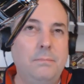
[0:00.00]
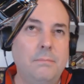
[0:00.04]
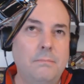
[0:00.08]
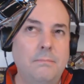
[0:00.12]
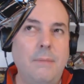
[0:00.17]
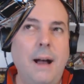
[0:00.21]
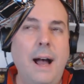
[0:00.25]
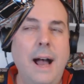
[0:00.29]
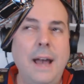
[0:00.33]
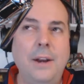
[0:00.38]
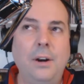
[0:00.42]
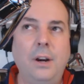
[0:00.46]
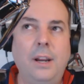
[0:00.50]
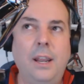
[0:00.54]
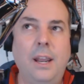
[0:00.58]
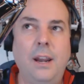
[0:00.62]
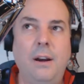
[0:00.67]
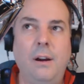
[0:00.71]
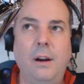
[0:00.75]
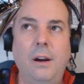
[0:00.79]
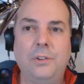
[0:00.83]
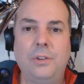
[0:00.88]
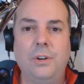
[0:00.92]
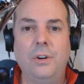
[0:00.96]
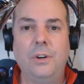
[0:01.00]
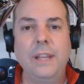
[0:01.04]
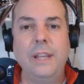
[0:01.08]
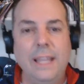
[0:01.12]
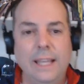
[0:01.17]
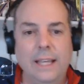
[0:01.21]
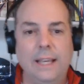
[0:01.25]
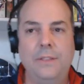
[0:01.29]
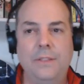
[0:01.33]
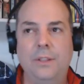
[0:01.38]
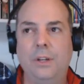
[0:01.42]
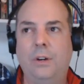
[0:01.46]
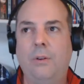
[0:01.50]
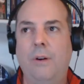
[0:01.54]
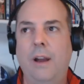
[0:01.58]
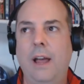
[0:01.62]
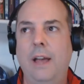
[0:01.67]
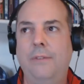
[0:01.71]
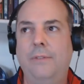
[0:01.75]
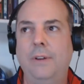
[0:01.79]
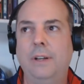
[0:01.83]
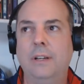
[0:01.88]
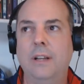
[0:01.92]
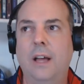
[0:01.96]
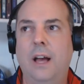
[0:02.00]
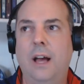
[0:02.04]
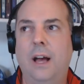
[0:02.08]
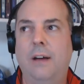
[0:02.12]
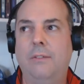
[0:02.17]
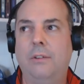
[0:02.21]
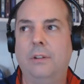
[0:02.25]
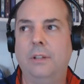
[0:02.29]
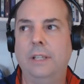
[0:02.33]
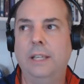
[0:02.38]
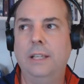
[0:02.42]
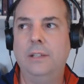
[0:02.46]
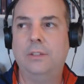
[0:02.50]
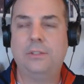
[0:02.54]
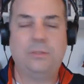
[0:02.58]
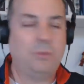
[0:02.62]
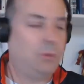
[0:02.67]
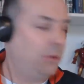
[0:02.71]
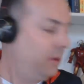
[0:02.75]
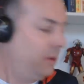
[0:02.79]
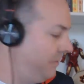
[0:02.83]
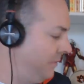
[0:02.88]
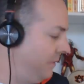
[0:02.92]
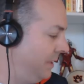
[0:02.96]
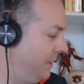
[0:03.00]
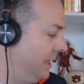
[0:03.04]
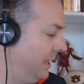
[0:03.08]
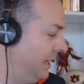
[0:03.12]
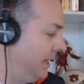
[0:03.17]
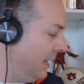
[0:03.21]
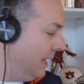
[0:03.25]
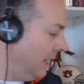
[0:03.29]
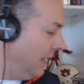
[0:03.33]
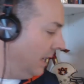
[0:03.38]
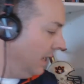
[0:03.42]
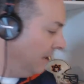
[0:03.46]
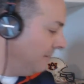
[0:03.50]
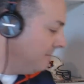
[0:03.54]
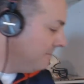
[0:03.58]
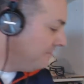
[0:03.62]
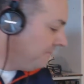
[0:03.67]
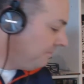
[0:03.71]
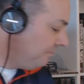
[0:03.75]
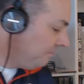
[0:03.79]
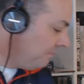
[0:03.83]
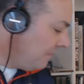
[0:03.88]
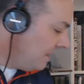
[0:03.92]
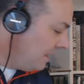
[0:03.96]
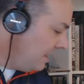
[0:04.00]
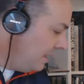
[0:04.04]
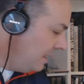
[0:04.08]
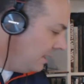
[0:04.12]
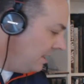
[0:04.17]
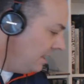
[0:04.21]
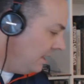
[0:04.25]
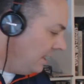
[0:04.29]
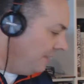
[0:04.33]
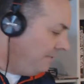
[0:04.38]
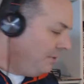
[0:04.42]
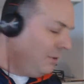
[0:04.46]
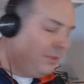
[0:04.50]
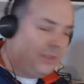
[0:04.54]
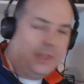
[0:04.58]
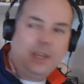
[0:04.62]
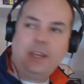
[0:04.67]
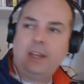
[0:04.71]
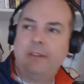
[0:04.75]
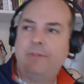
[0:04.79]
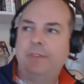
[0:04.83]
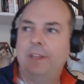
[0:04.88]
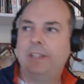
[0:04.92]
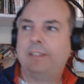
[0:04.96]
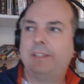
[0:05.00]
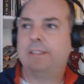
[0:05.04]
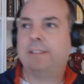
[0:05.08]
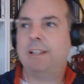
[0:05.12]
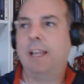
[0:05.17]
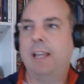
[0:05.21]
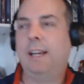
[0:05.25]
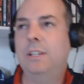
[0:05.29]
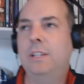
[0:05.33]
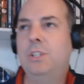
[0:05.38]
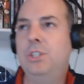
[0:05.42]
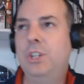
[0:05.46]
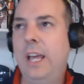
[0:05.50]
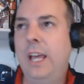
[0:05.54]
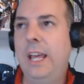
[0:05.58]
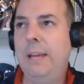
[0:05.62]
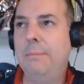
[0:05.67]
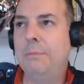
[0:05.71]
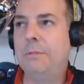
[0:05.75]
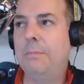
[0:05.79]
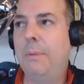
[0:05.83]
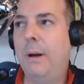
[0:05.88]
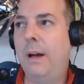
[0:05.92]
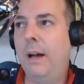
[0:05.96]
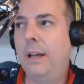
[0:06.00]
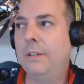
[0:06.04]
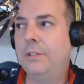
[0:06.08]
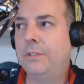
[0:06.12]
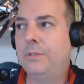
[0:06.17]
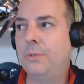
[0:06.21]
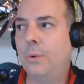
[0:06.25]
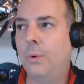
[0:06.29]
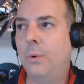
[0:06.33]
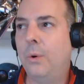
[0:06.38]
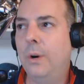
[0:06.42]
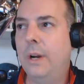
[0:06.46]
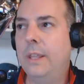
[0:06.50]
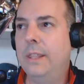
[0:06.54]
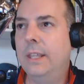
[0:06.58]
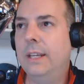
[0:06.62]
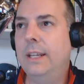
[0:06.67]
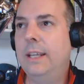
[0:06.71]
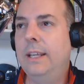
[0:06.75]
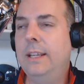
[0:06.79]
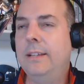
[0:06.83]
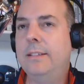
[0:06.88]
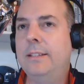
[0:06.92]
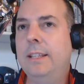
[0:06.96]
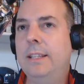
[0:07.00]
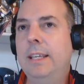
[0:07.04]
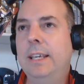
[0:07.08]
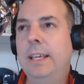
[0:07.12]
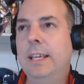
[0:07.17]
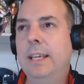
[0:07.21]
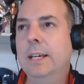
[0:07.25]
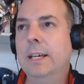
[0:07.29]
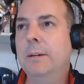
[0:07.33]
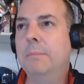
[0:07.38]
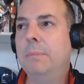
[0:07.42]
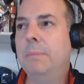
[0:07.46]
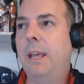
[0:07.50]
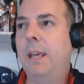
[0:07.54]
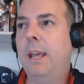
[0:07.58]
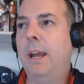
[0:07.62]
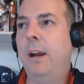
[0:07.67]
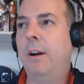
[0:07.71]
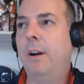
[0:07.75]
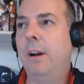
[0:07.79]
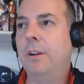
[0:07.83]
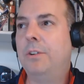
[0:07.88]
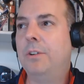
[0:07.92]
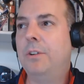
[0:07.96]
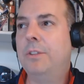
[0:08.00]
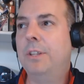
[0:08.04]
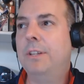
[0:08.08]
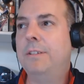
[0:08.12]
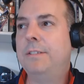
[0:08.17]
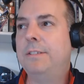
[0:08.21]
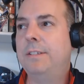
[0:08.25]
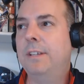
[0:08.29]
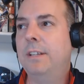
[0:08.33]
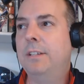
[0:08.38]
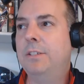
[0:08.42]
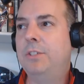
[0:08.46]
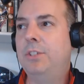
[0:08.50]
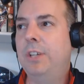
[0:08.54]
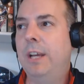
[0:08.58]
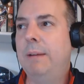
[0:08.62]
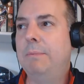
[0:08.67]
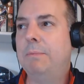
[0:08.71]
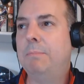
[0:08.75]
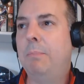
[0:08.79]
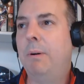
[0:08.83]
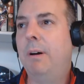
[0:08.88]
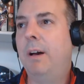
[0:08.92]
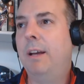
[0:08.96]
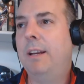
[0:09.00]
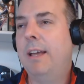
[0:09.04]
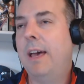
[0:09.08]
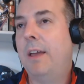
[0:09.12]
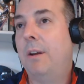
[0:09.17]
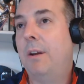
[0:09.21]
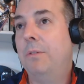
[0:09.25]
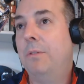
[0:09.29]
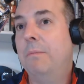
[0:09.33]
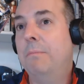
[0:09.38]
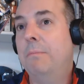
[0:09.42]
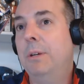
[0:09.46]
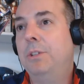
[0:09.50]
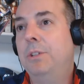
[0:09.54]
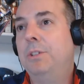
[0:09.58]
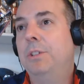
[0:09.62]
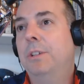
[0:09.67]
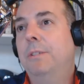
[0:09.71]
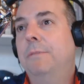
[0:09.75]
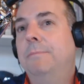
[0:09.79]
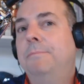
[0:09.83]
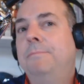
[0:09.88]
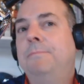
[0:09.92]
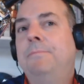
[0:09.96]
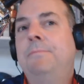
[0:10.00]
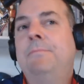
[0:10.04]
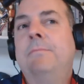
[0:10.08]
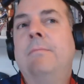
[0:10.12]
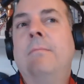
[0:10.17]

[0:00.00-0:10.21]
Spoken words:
minor character in the graphic novel. He's sort of the, if you think of this as like a James Bond story, then he's the M character that sends James Bond out on the mission.